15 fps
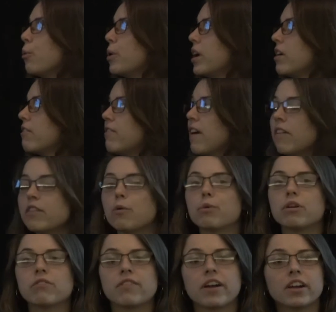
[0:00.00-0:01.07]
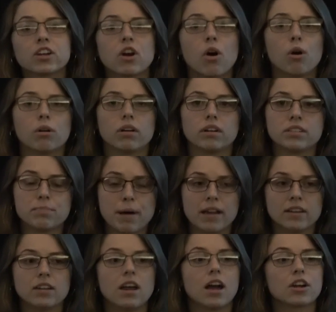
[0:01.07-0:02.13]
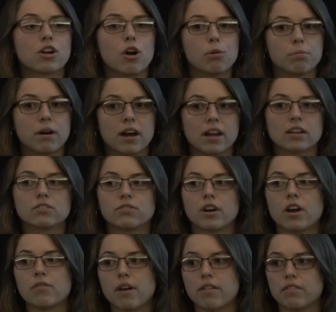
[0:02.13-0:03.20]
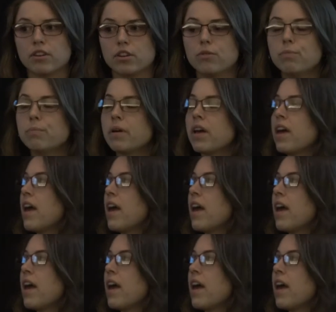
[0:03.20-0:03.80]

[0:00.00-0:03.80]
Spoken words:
We found that we were very dependent on co-products for our revenue,